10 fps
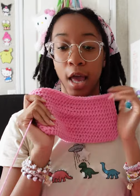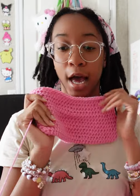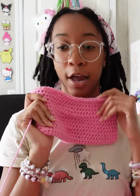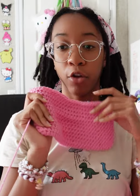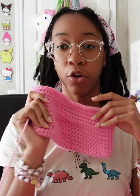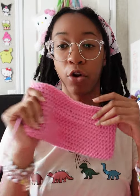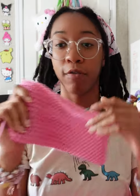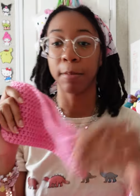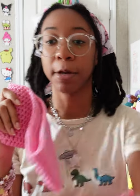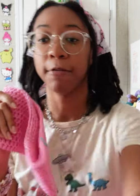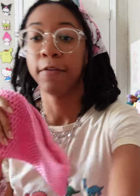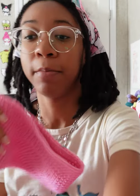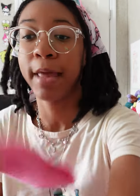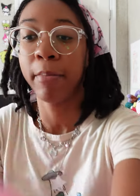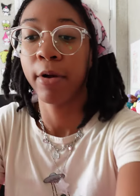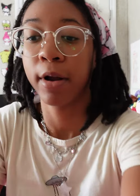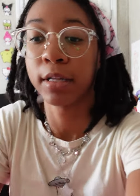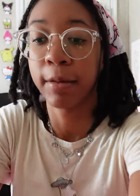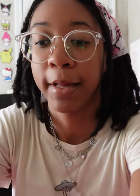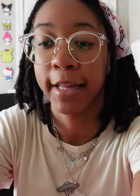I don't know if I'm going to film that part
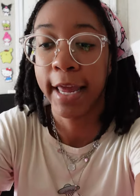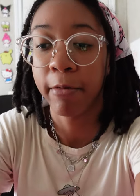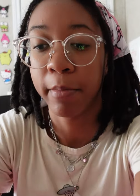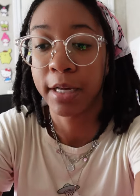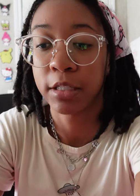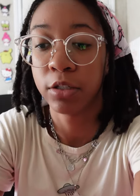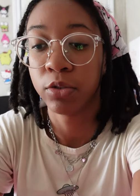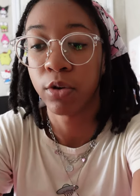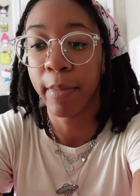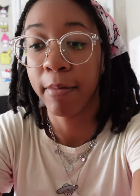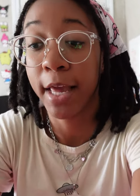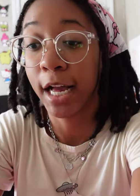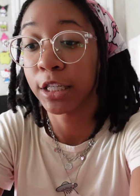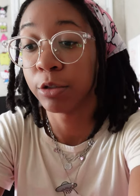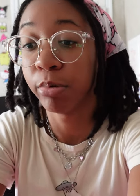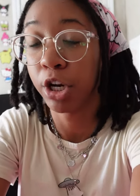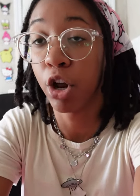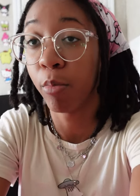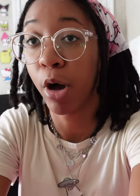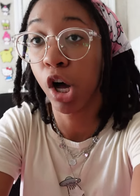because I'm about to hang with my sister. Or maybe I could just put it
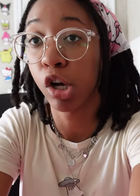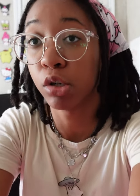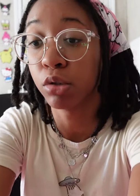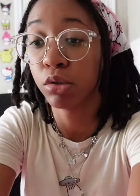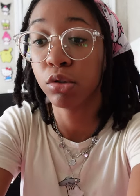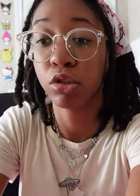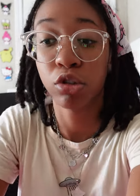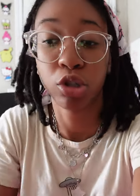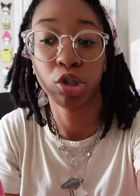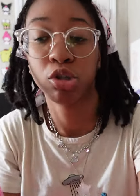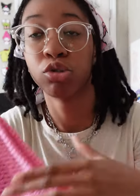on pause.